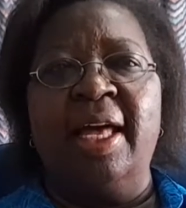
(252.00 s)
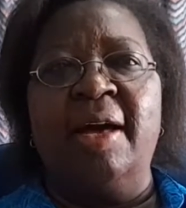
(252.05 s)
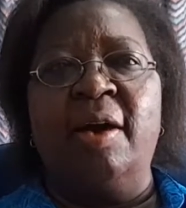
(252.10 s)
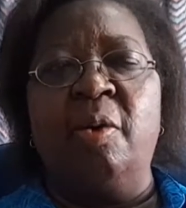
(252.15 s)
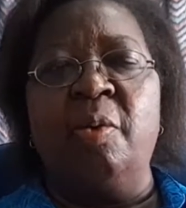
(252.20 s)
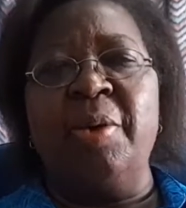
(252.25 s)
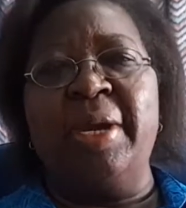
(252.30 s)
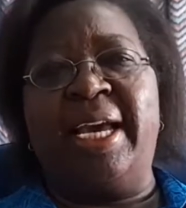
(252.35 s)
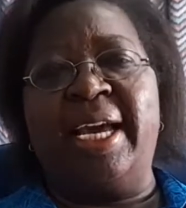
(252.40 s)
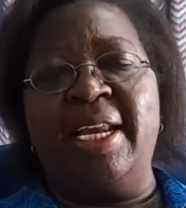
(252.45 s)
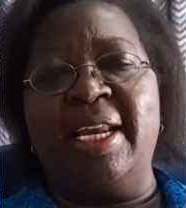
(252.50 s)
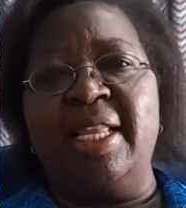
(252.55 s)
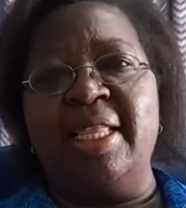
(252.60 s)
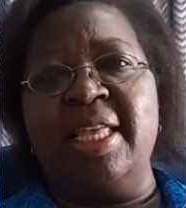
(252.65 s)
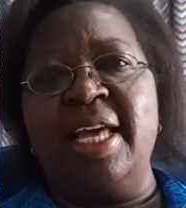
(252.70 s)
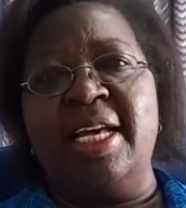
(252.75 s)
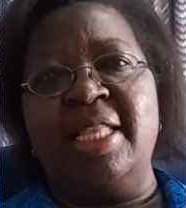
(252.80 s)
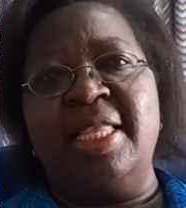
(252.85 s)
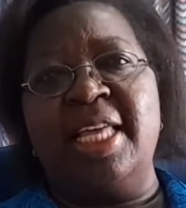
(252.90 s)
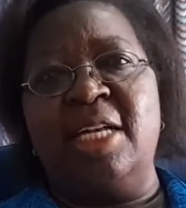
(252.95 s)

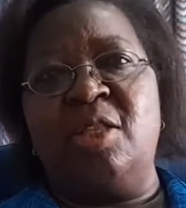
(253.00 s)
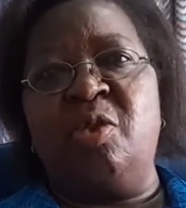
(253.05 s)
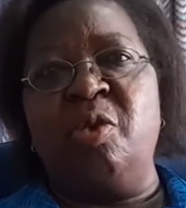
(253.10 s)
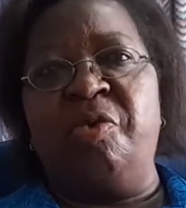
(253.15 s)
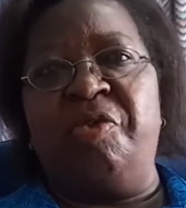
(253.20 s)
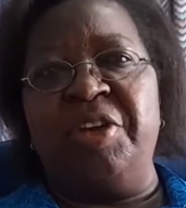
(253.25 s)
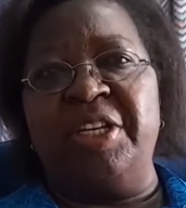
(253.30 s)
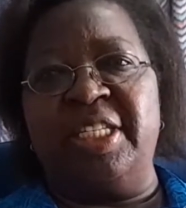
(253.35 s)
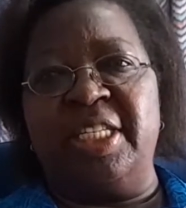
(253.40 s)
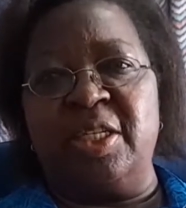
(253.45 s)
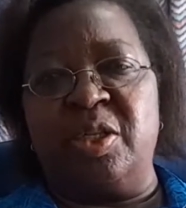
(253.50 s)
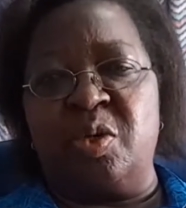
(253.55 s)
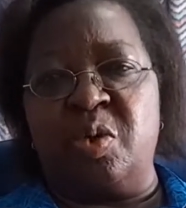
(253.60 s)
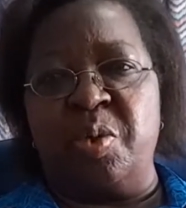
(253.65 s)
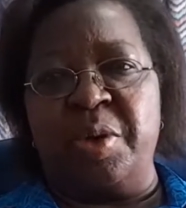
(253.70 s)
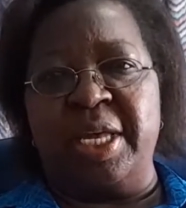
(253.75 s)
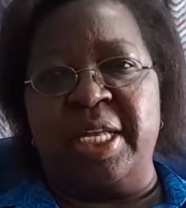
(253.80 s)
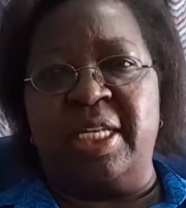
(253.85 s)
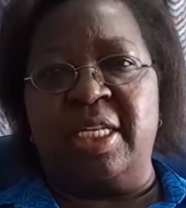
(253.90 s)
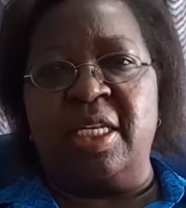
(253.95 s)
there are 2 phases to
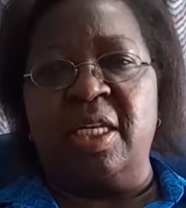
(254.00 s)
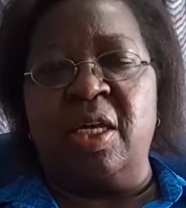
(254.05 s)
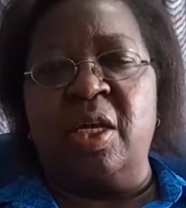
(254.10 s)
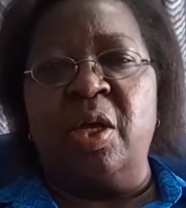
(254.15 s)
it.